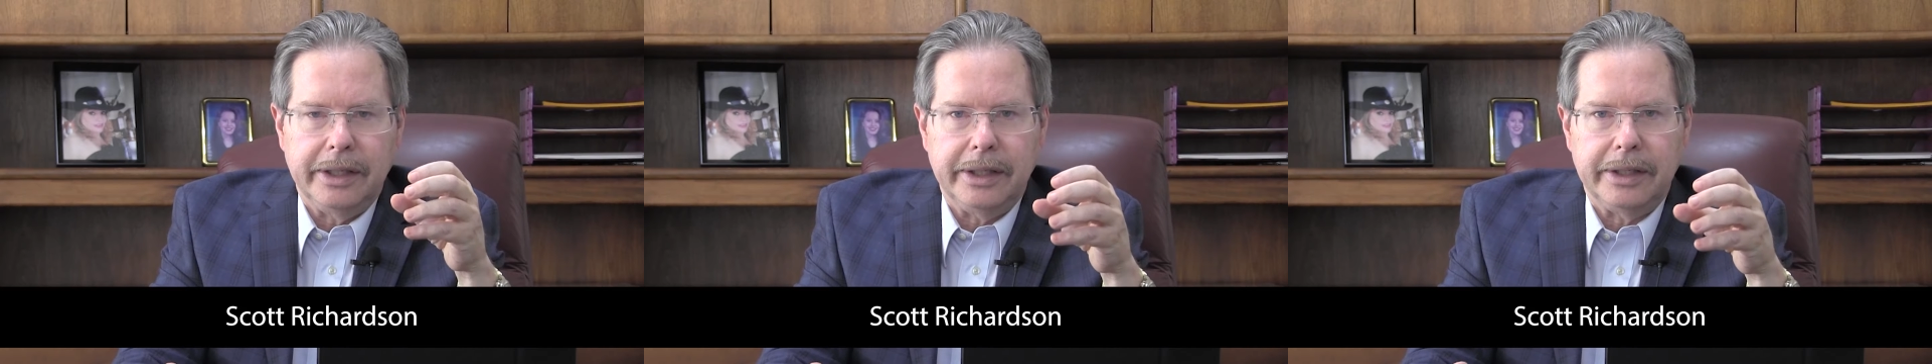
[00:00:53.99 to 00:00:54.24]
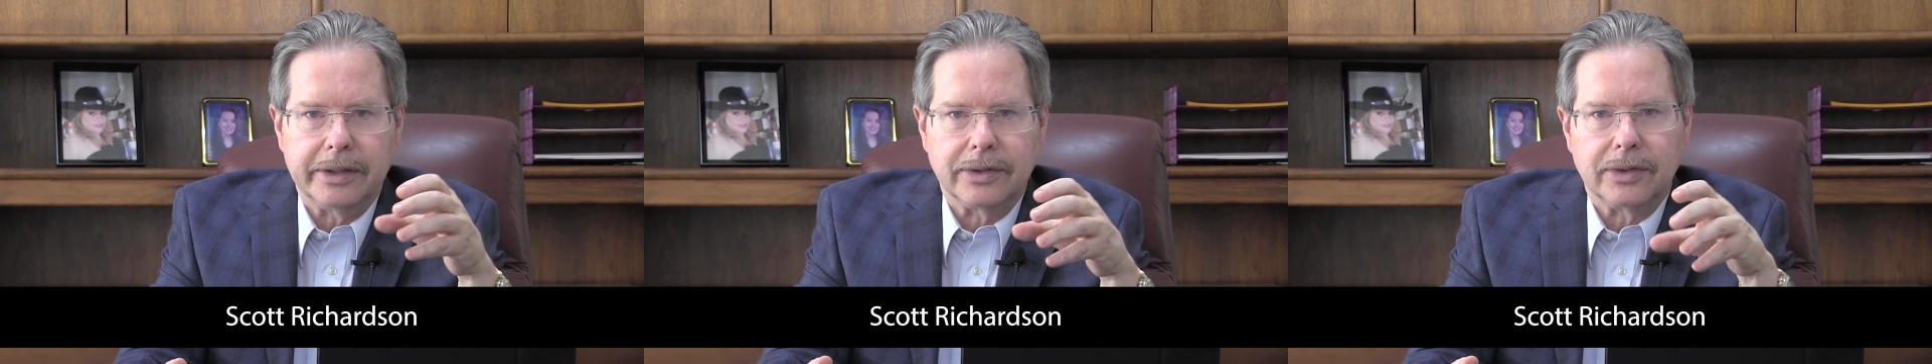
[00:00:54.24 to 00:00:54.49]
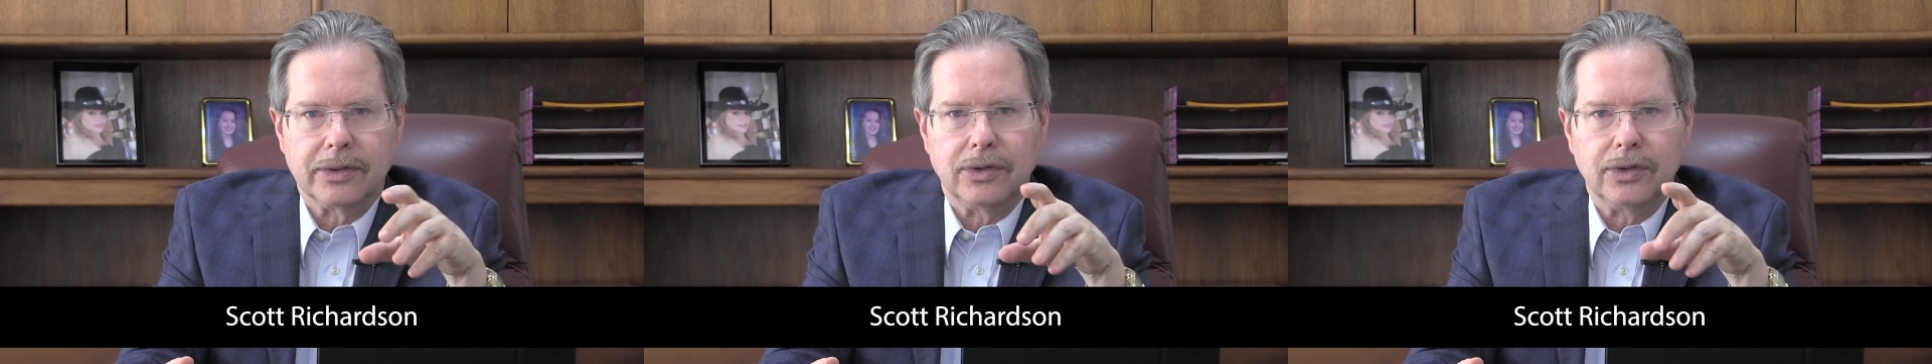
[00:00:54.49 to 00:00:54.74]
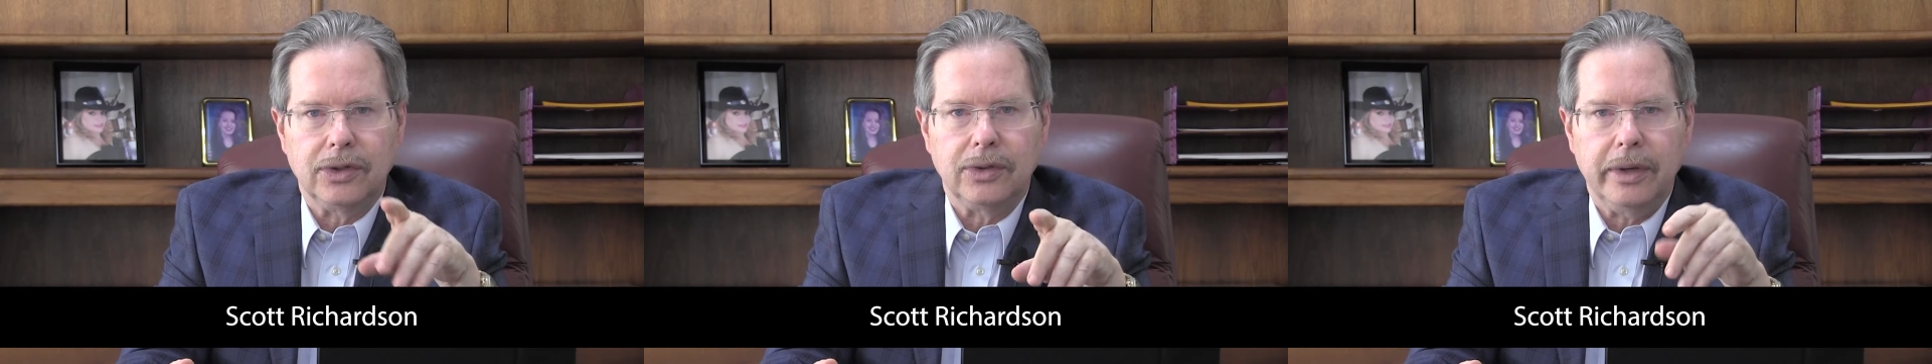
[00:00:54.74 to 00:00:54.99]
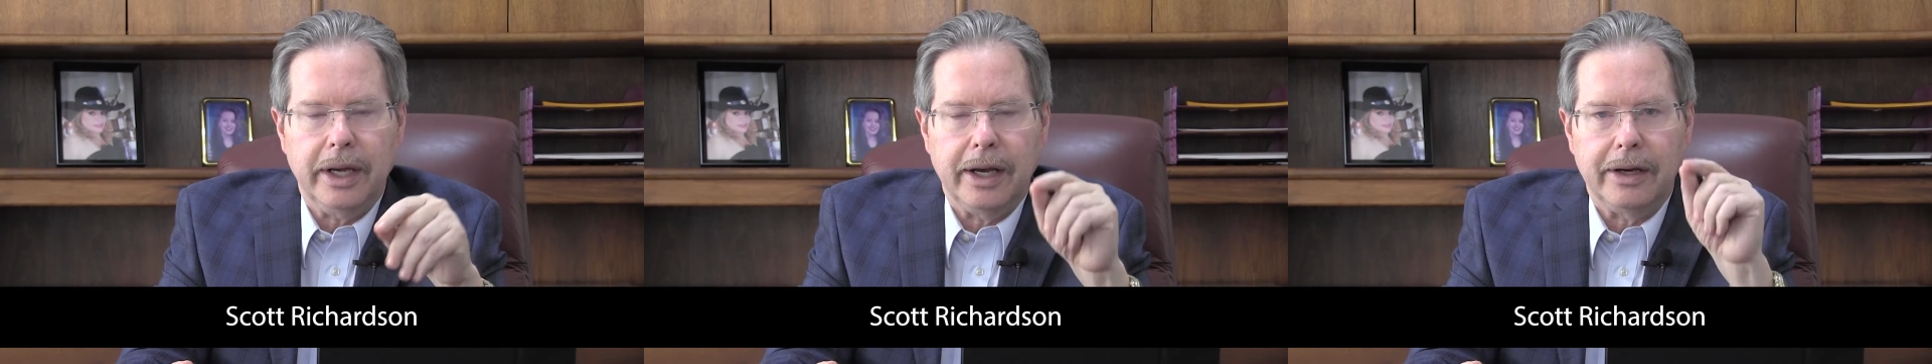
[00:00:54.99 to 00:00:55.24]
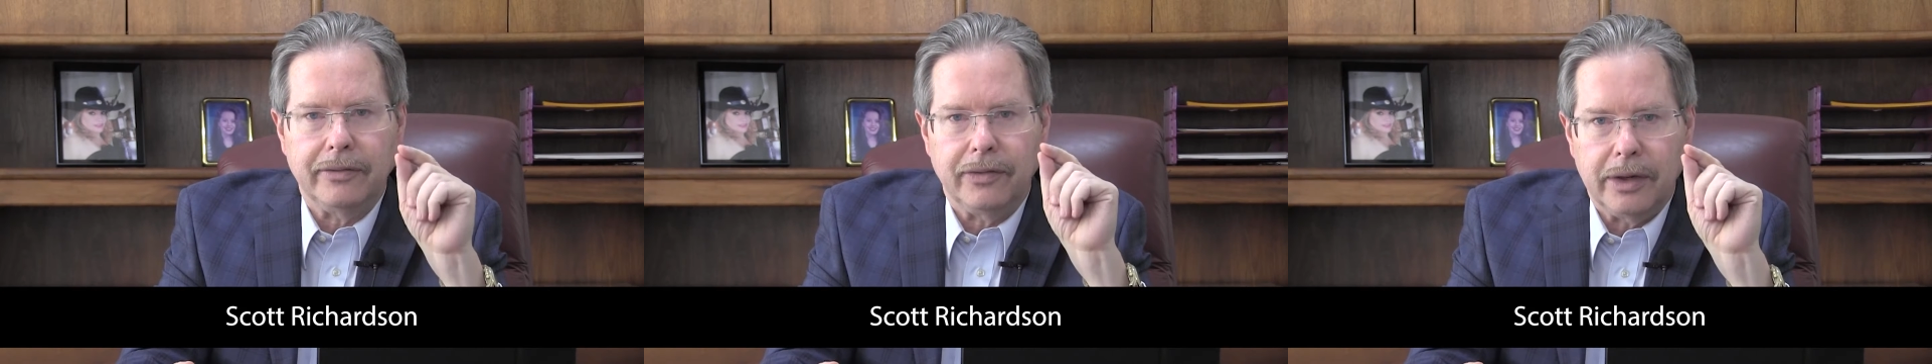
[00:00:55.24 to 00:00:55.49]
is, do you
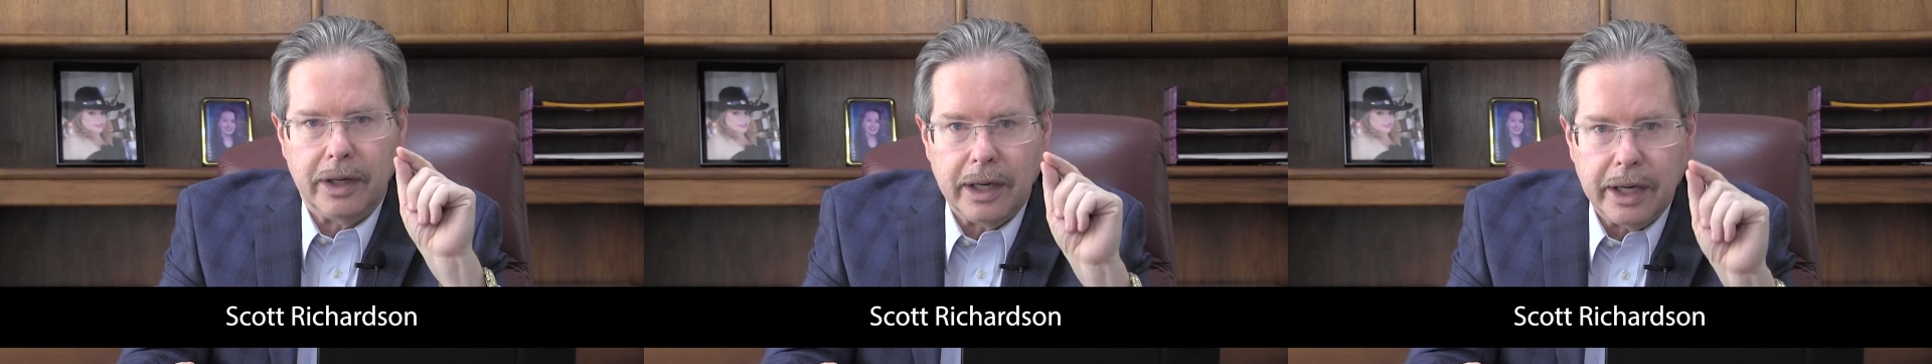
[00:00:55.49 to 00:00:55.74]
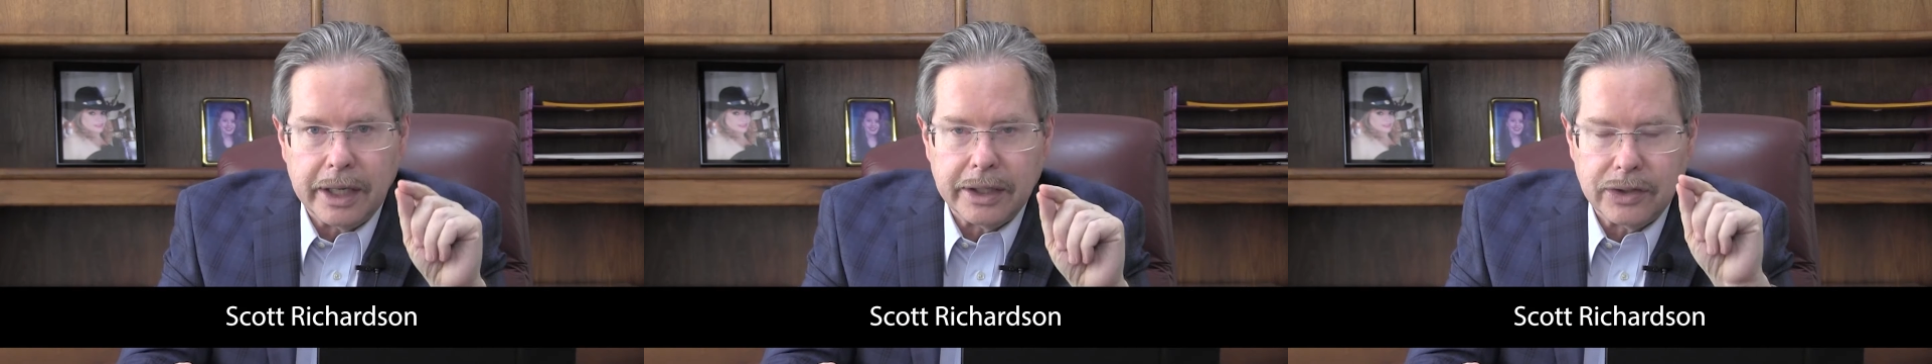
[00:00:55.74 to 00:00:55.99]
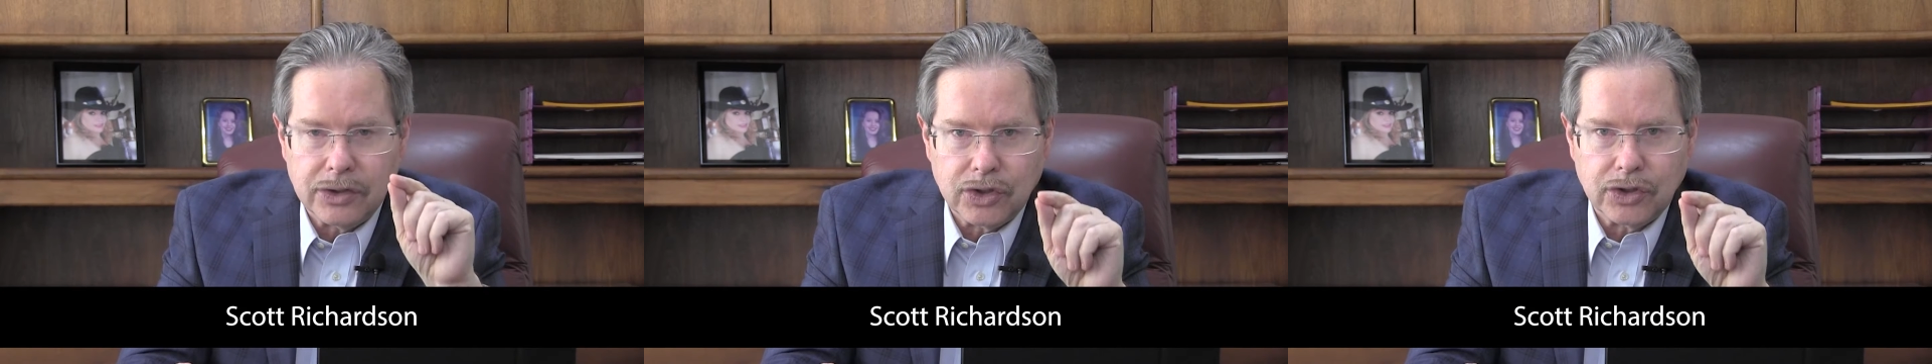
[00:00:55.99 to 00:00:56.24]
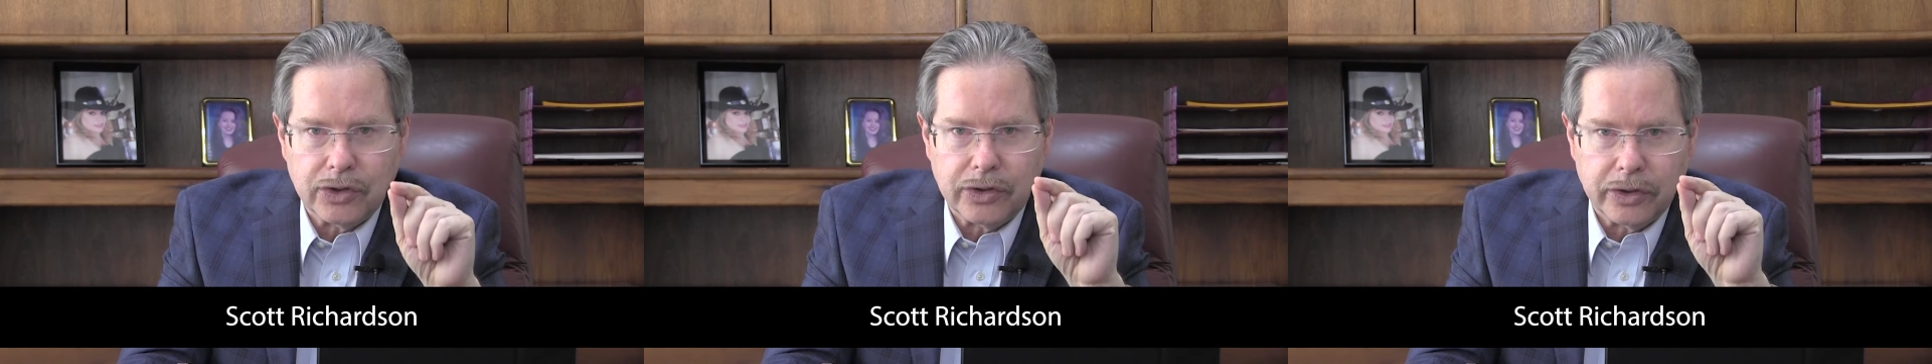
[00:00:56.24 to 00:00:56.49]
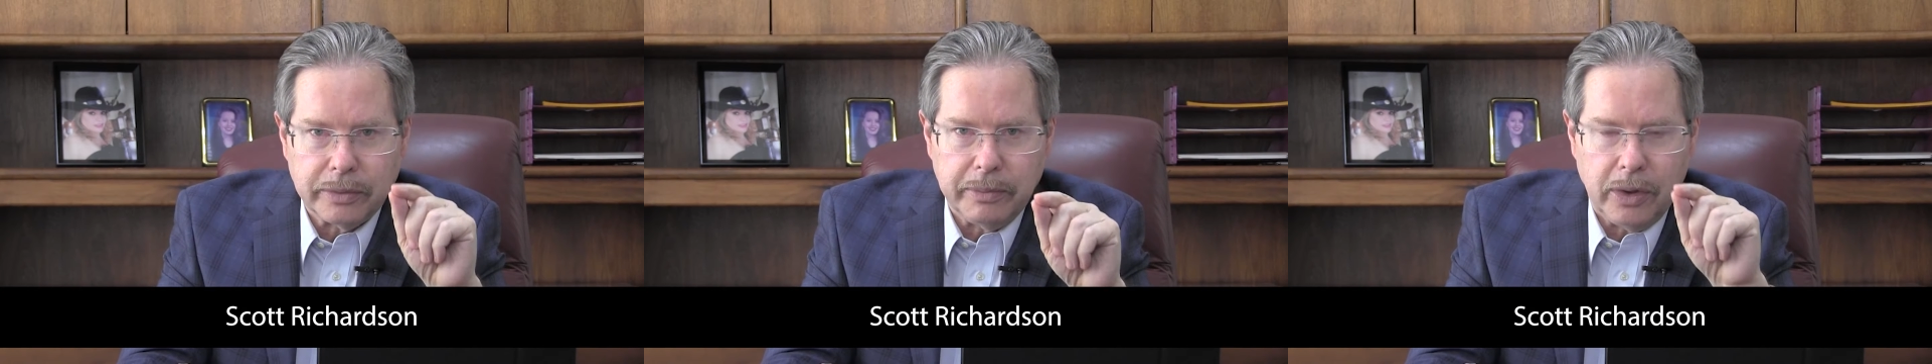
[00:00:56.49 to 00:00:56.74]
have uninsured